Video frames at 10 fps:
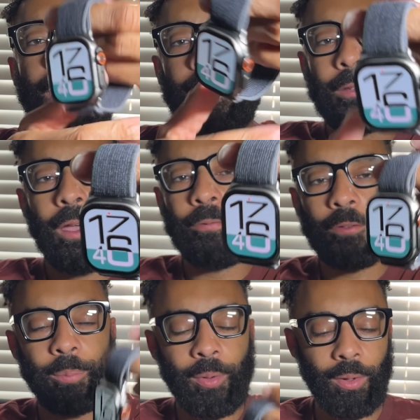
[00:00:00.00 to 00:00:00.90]
it's
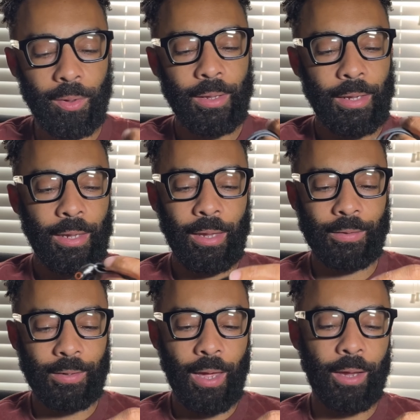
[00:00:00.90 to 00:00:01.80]
comfortable,
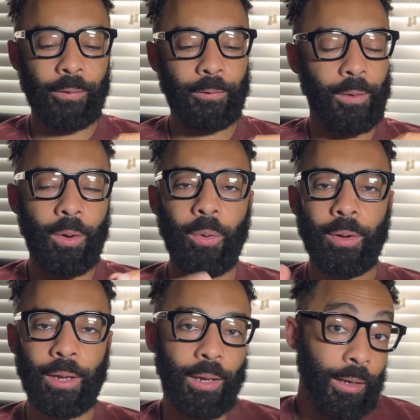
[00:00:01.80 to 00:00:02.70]
it's nice. So
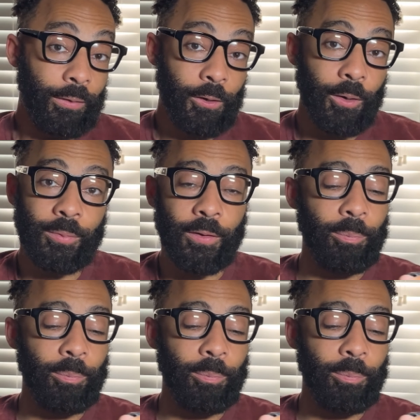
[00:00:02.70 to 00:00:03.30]
in terms of